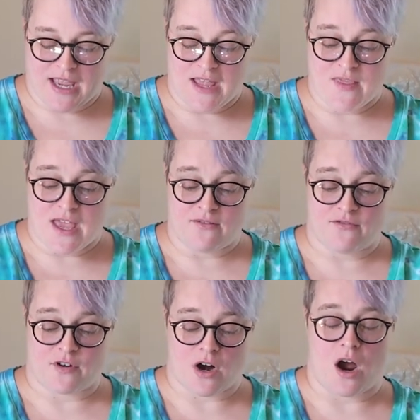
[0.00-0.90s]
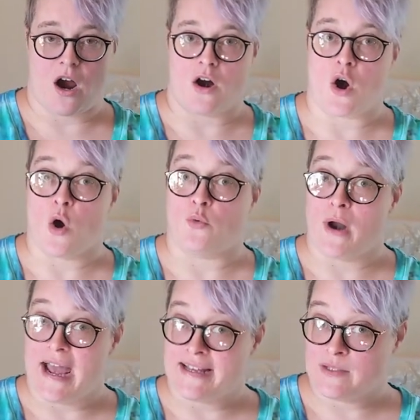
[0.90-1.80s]
And then for our
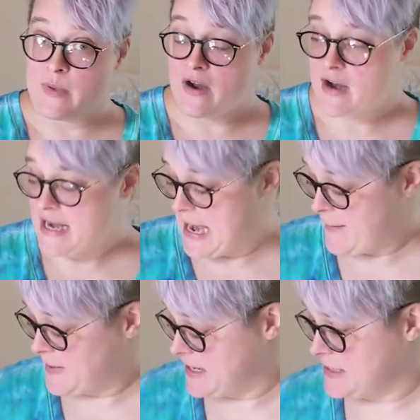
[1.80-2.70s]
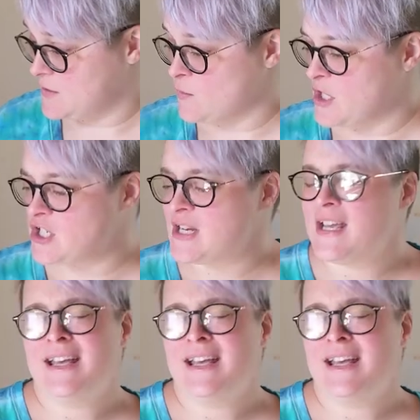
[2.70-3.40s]
raspberry napkins, which